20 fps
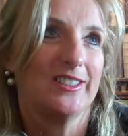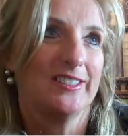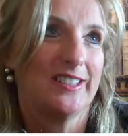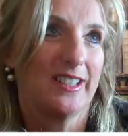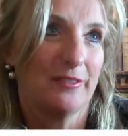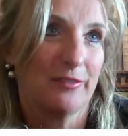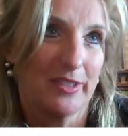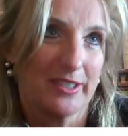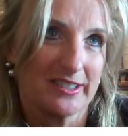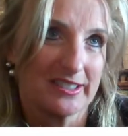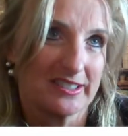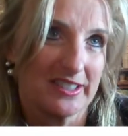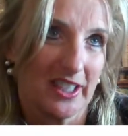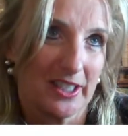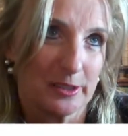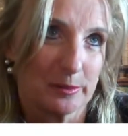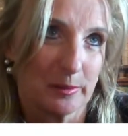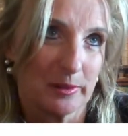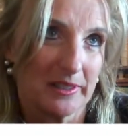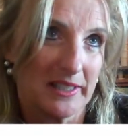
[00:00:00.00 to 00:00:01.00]
in St Vincent's
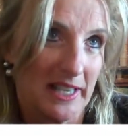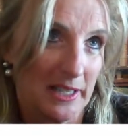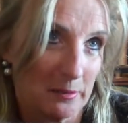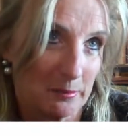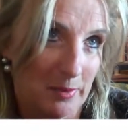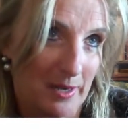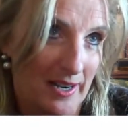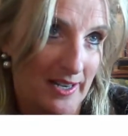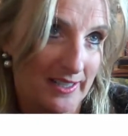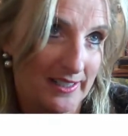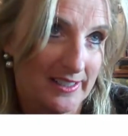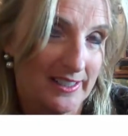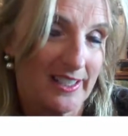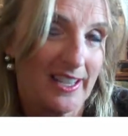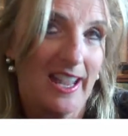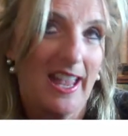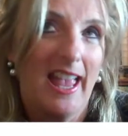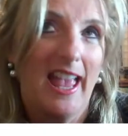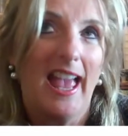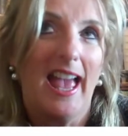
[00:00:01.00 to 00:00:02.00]
Hospital in Ellen Park,
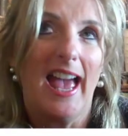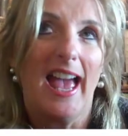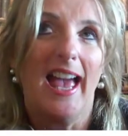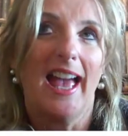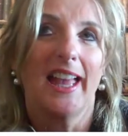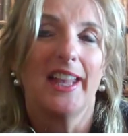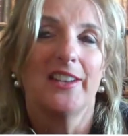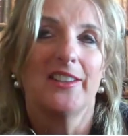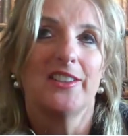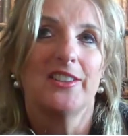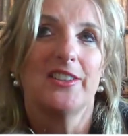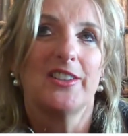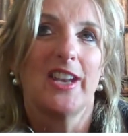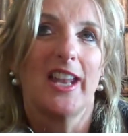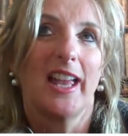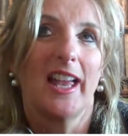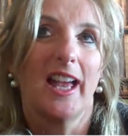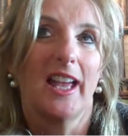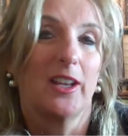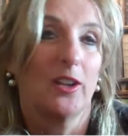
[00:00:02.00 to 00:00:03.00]
and
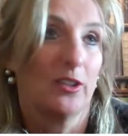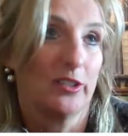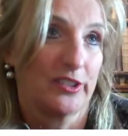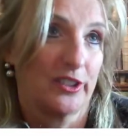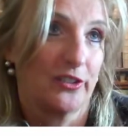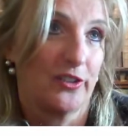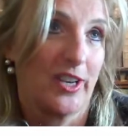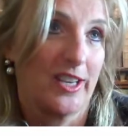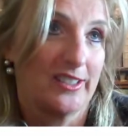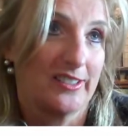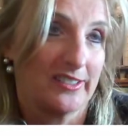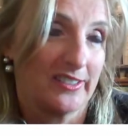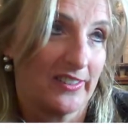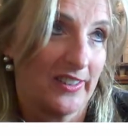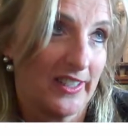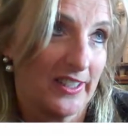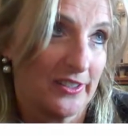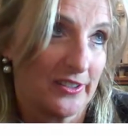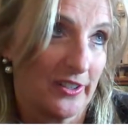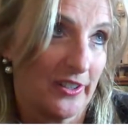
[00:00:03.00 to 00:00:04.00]
I also trained as a
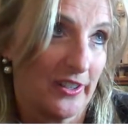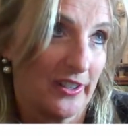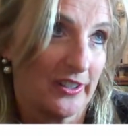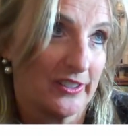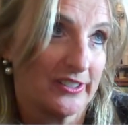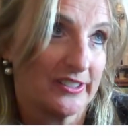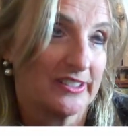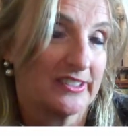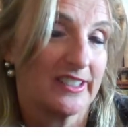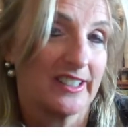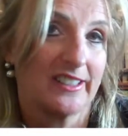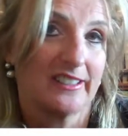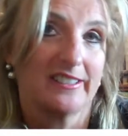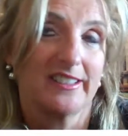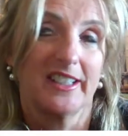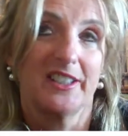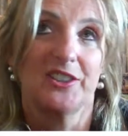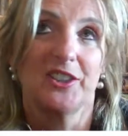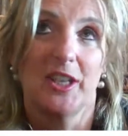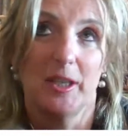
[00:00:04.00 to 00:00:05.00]
theatre nurse in
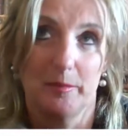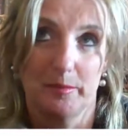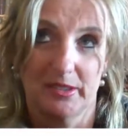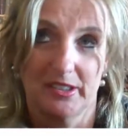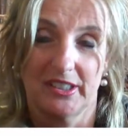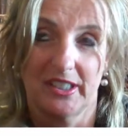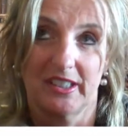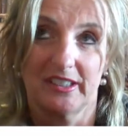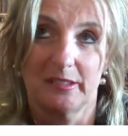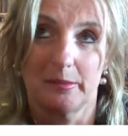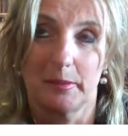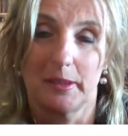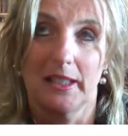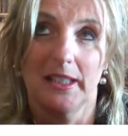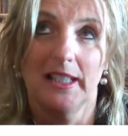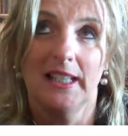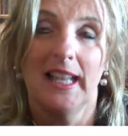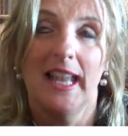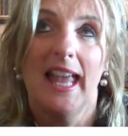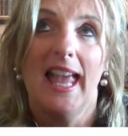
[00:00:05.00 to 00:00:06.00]
St James's
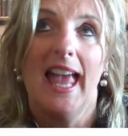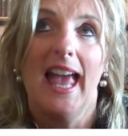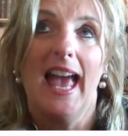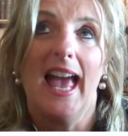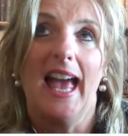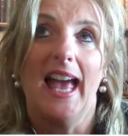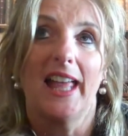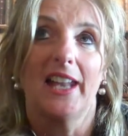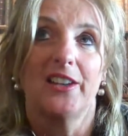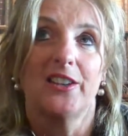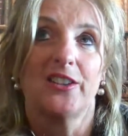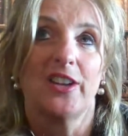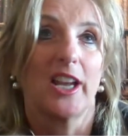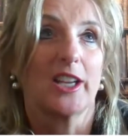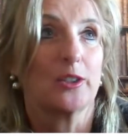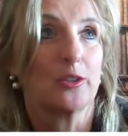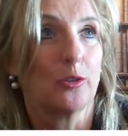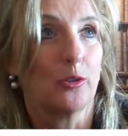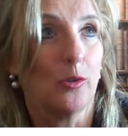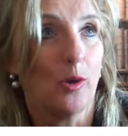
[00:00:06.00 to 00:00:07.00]
Hospital, and
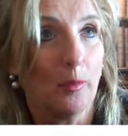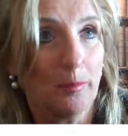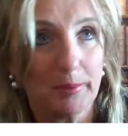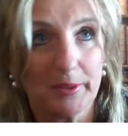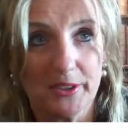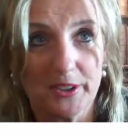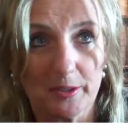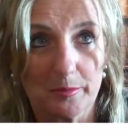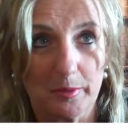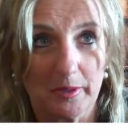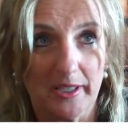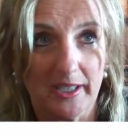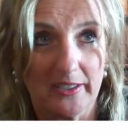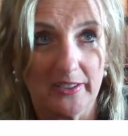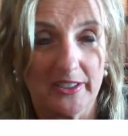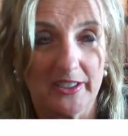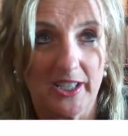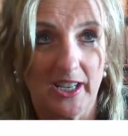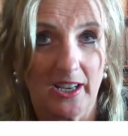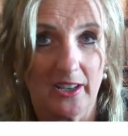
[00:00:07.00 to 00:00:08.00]
I grew up in
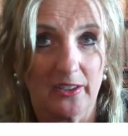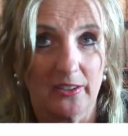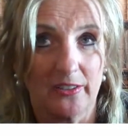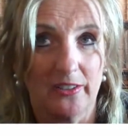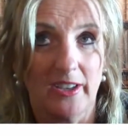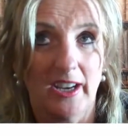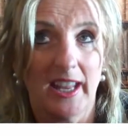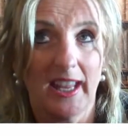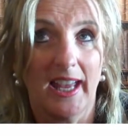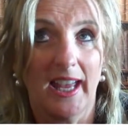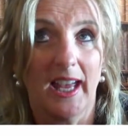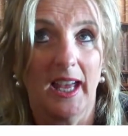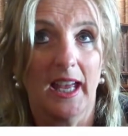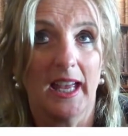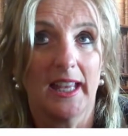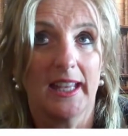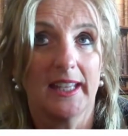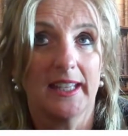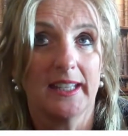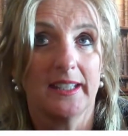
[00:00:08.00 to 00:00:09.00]
Tipperary town
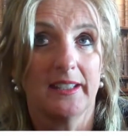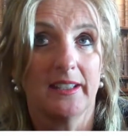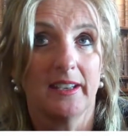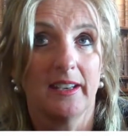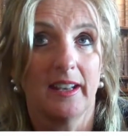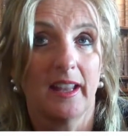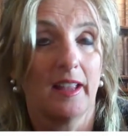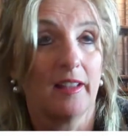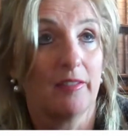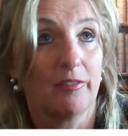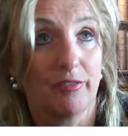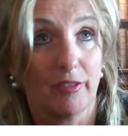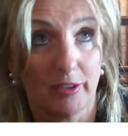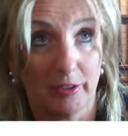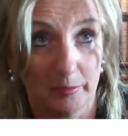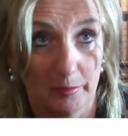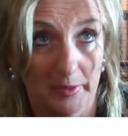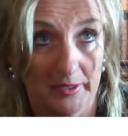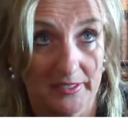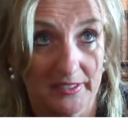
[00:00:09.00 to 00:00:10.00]
in a
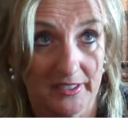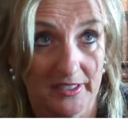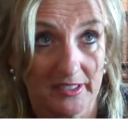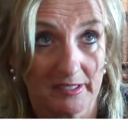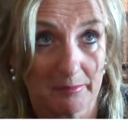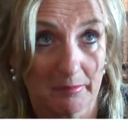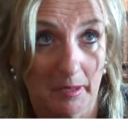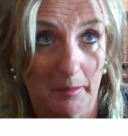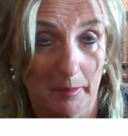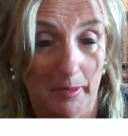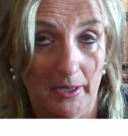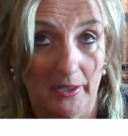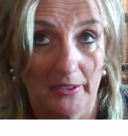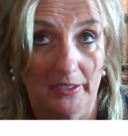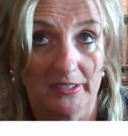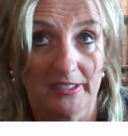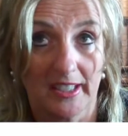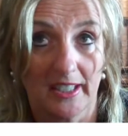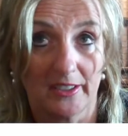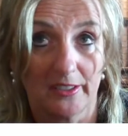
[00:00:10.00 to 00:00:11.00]
fur business. My
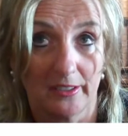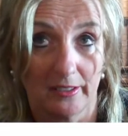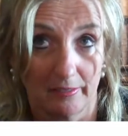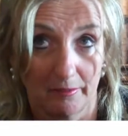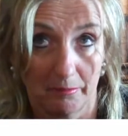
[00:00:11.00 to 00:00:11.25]
parents had